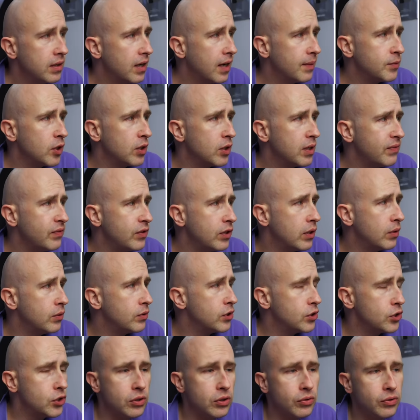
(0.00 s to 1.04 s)
I'm not even going
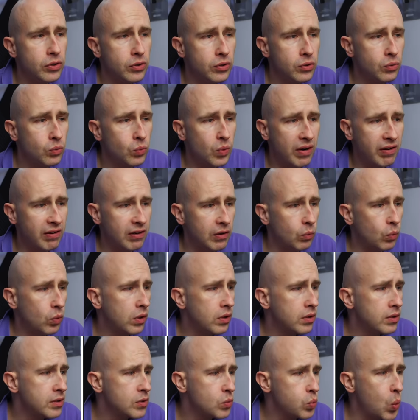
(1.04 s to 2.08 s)
to show you where it
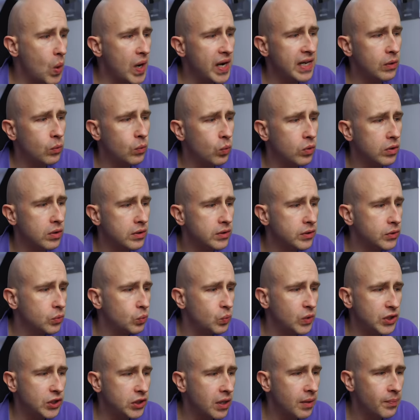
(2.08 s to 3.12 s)
was, when it was,
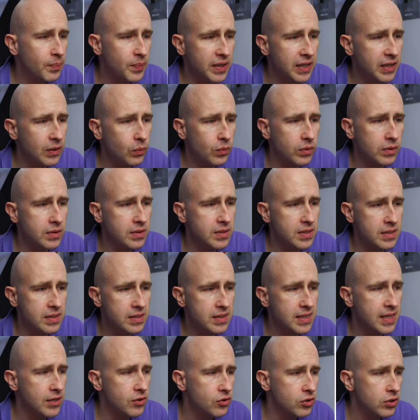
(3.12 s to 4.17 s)
which company it was,
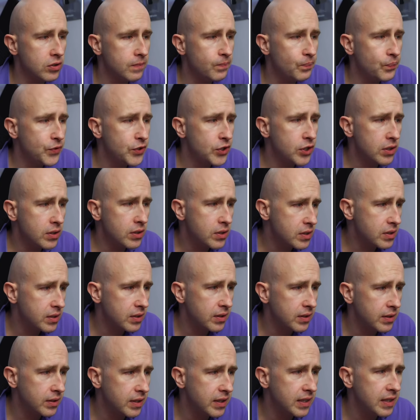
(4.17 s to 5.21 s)
etc. just
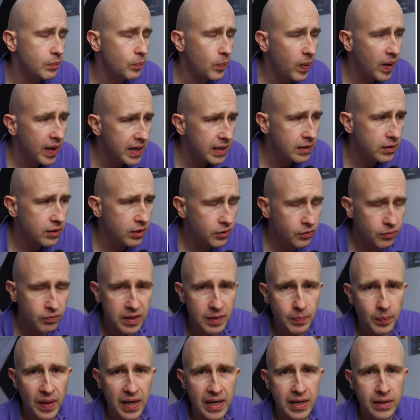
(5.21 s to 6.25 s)
that he paid the
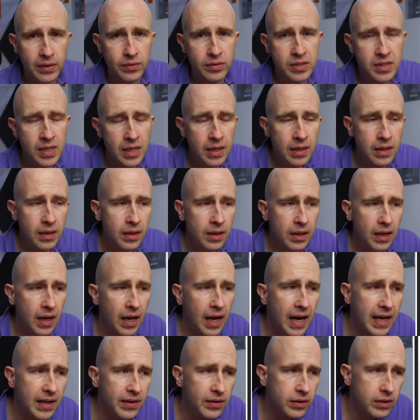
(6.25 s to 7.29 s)
£3
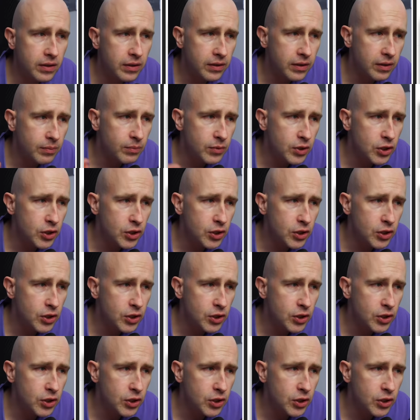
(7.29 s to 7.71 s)
and that the